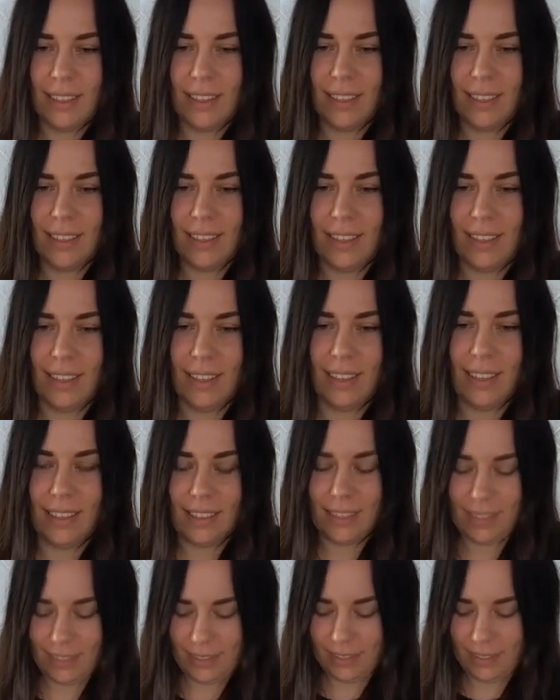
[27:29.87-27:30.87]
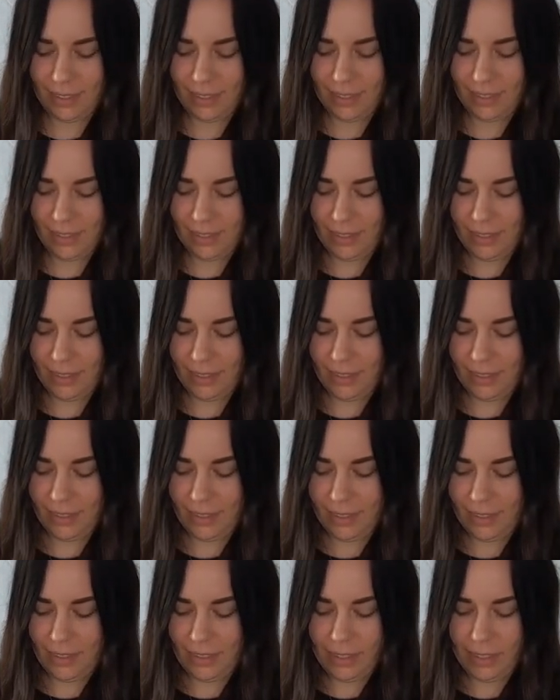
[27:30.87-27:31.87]
Yes.
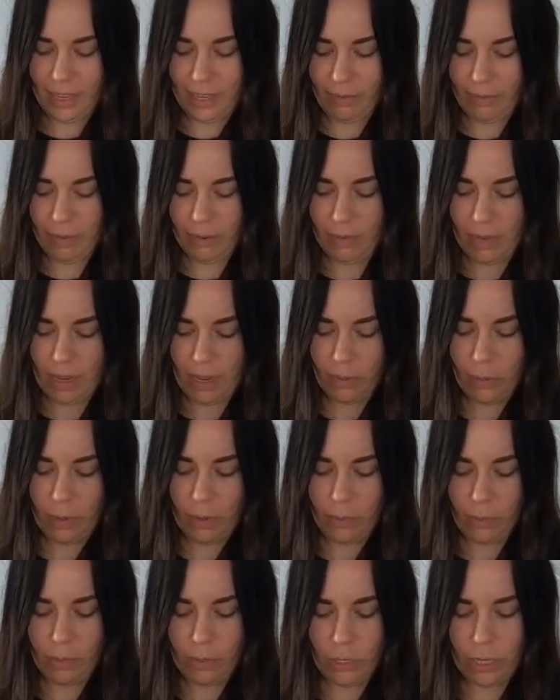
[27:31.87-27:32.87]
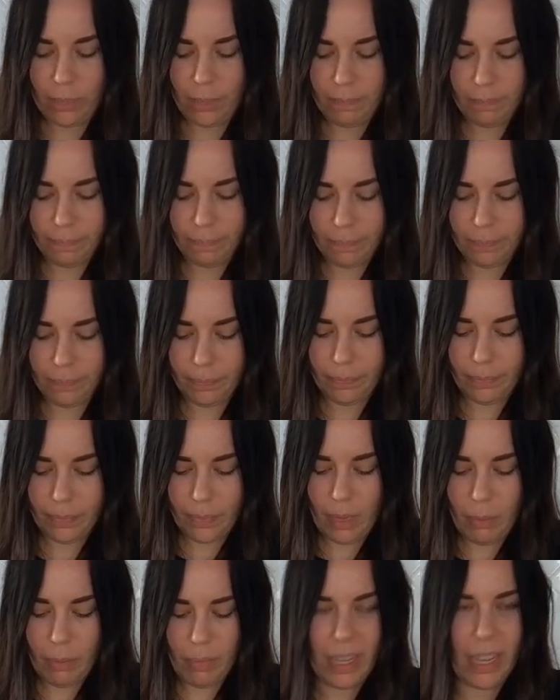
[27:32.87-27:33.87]
Yeah, I've never had one with jam.
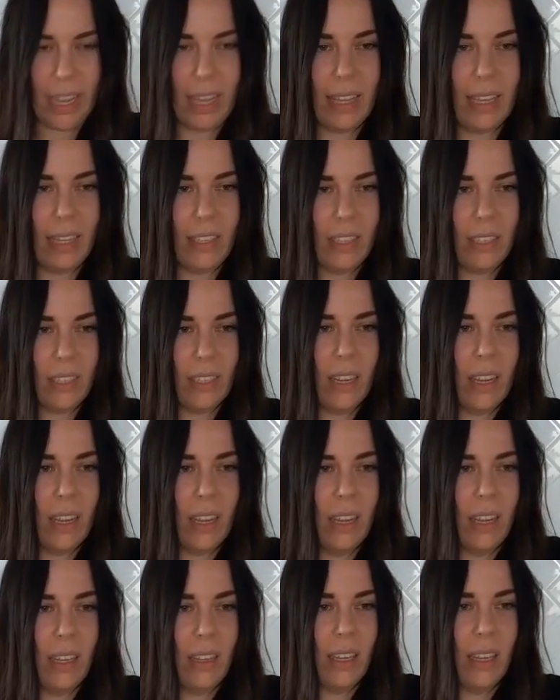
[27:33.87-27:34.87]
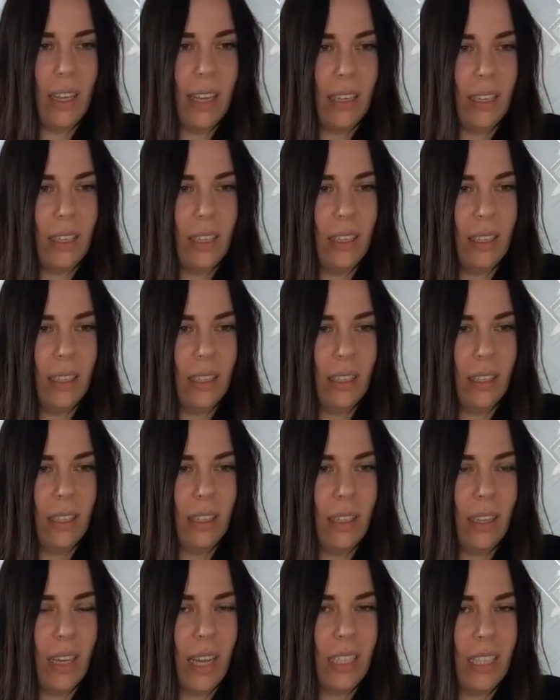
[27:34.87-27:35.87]
But yeah, they're like
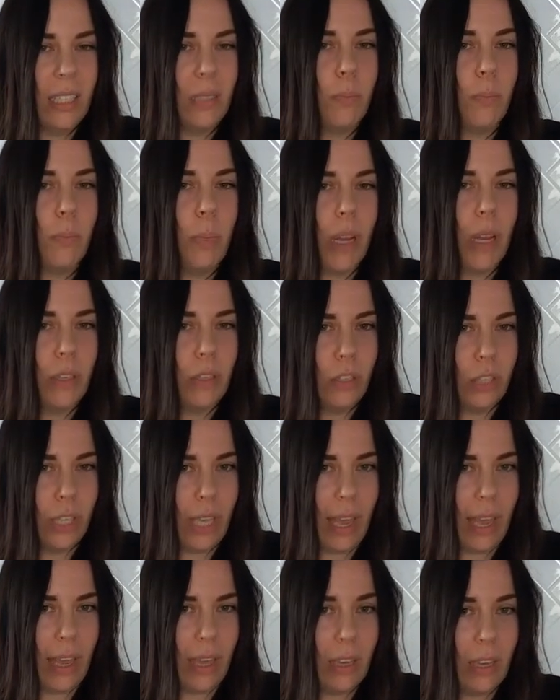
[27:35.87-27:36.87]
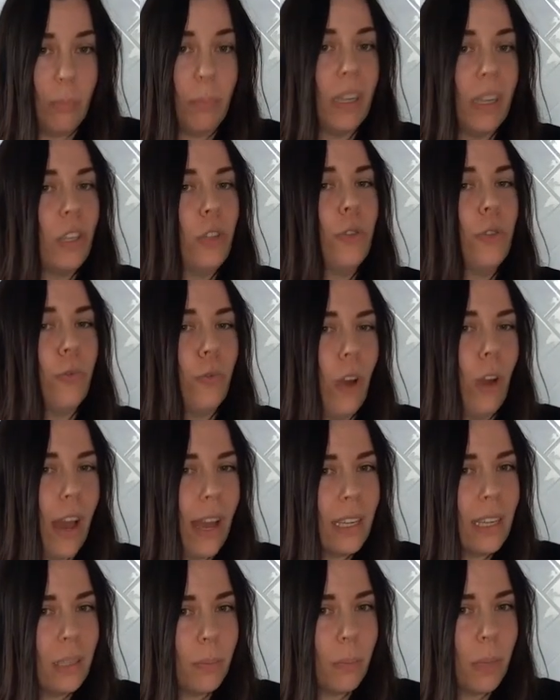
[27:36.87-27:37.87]
a sponge cake, but a
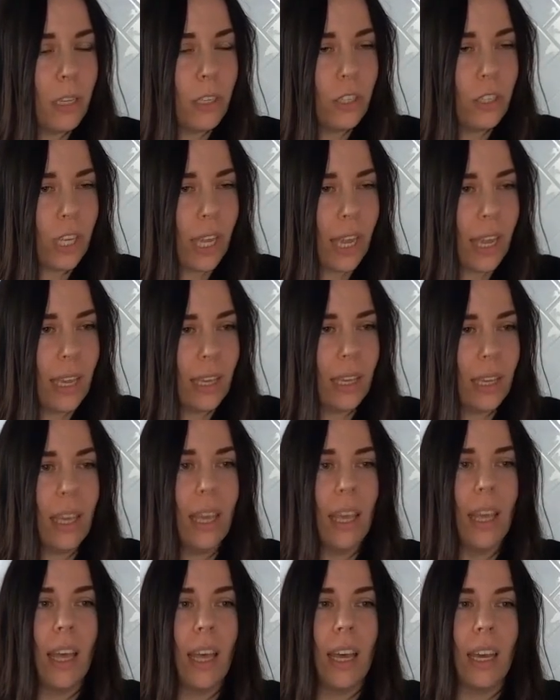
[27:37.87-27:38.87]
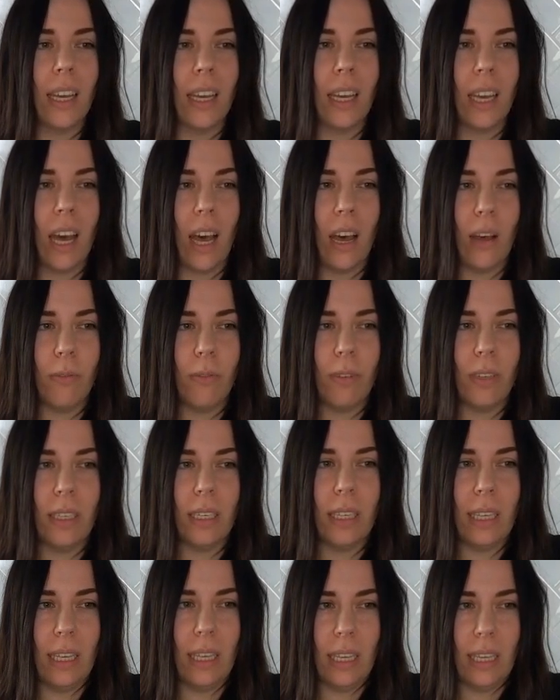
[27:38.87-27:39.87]
dry sponge cake
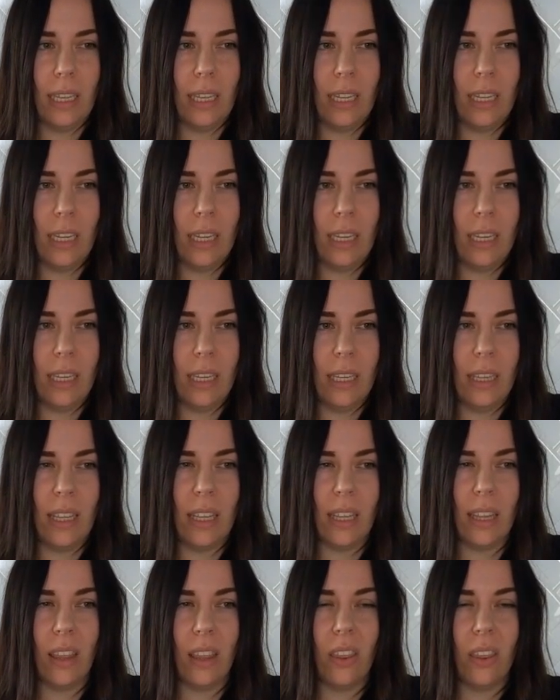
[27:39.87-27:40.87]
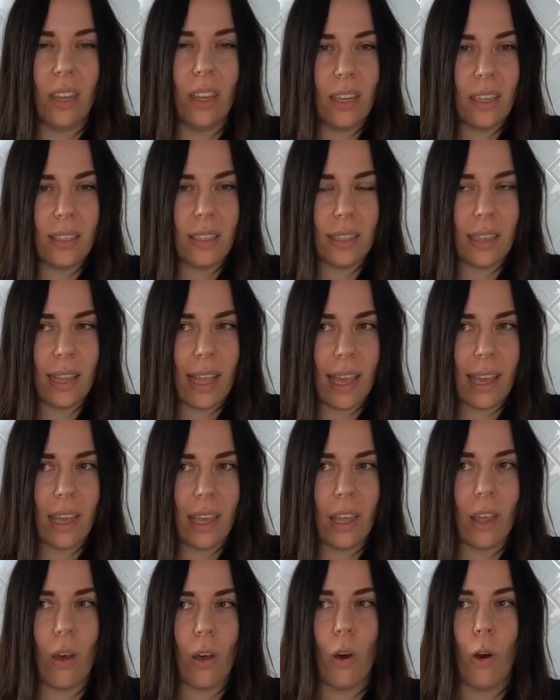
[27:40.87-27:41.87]
covered in the thinnest
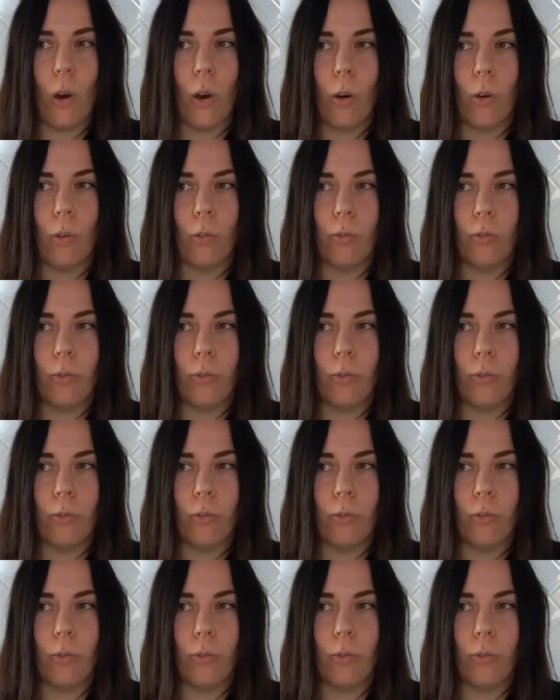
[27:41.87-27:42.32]
layer of